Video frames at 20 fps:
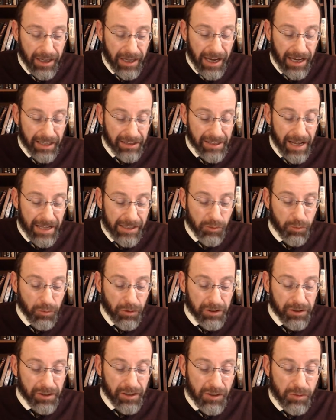And that's
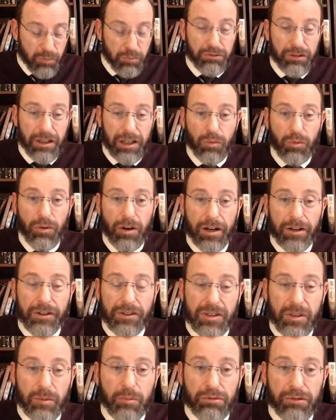what this brick was.
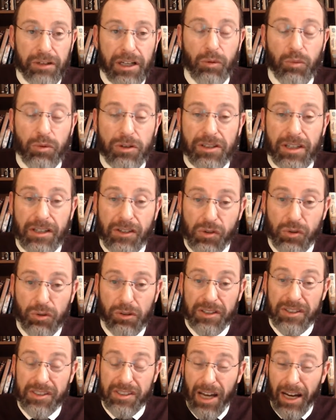The brick which they saw
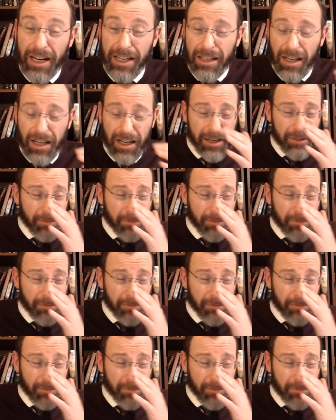at Sinai